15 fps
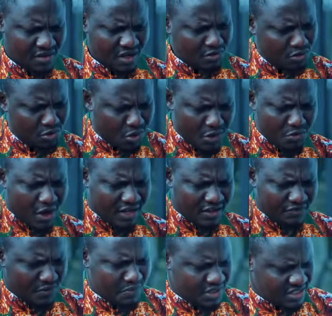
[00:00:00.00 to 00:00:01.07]
I don't know why you are
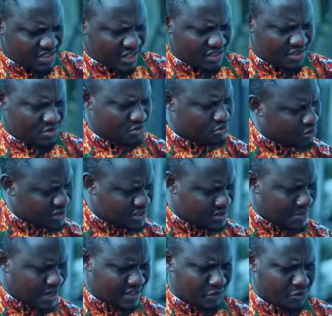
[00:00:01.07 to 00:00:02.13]
giving me this attitude. What is
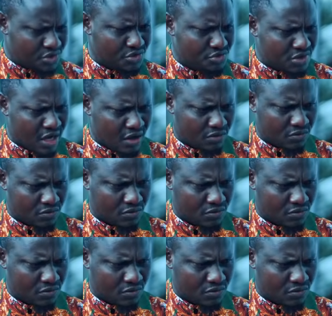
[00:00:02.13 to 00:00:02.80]
the matter with you now?